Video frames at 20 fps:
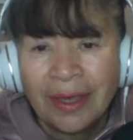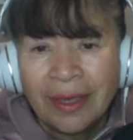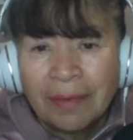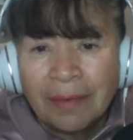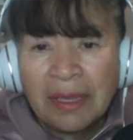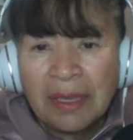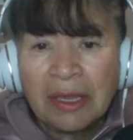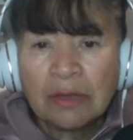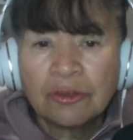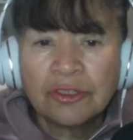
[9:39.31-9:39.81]

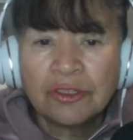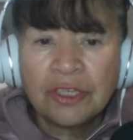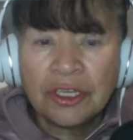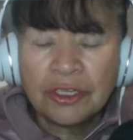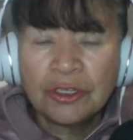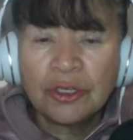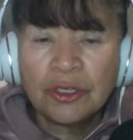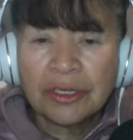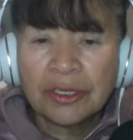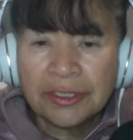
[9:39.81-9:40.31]
because
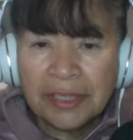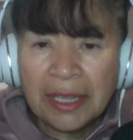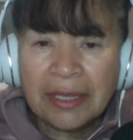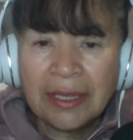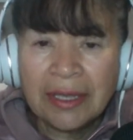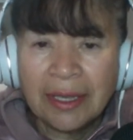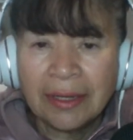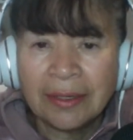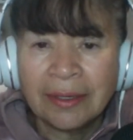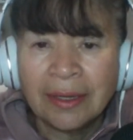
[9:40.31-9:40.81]
since you're
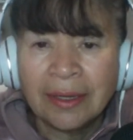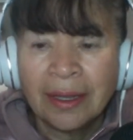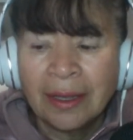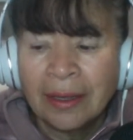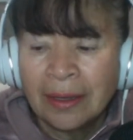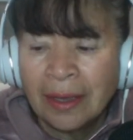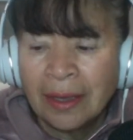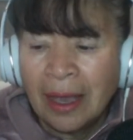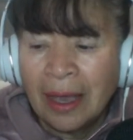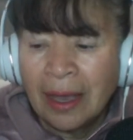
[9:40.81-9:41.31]
taking
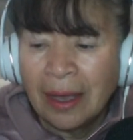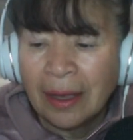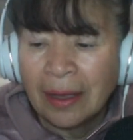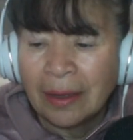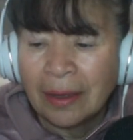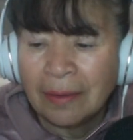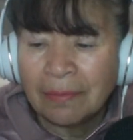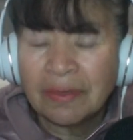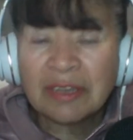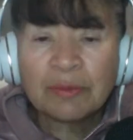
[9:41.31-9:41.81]

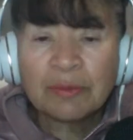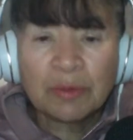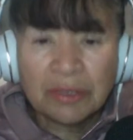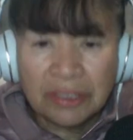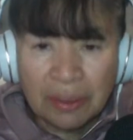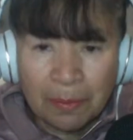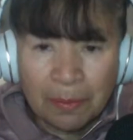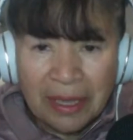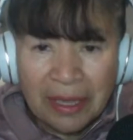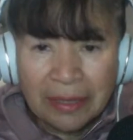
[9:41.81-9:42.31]

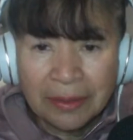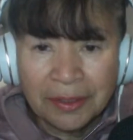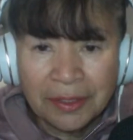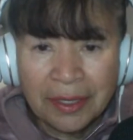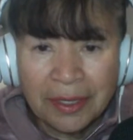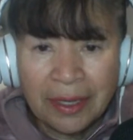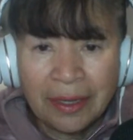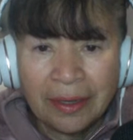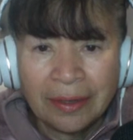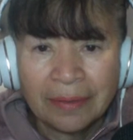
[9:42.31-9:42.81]

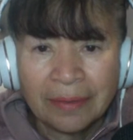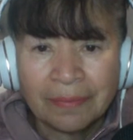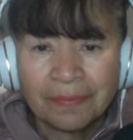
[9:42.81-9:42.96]
responsibility,